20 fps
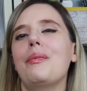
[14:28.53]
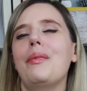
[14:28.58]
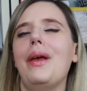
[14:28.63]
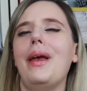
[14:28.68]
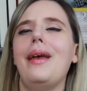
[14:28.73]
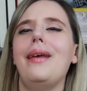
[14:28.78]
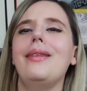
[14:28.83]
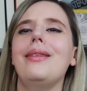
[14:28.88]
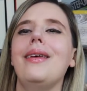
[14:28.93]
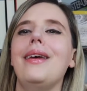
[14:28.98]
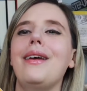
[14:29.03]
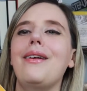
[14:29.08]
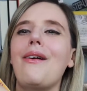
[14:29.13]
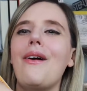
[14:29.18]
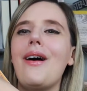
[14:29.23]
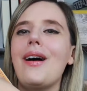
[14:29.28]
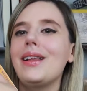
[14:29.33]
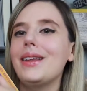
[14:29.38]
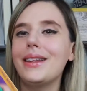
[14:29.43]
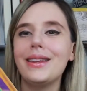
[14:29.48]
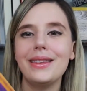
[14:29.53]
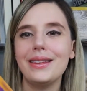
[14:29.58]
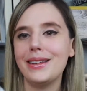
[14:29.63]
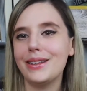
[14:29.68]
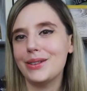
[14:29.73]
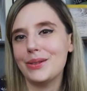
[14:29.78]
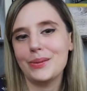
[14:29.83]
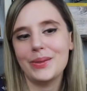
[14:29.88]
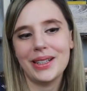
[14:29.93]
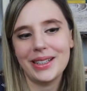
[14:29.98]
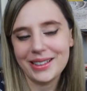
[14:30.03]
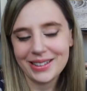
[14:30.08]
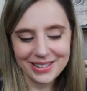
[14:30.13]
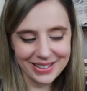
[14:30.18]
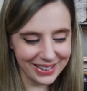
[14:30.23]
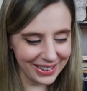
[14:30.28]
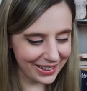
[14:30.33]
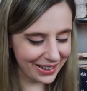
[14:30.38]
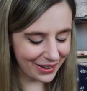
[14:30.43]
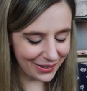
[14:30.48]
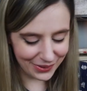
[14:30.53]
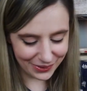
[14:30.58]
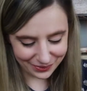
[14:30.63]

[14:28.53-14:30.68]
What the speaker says: And like all of these ones, you know.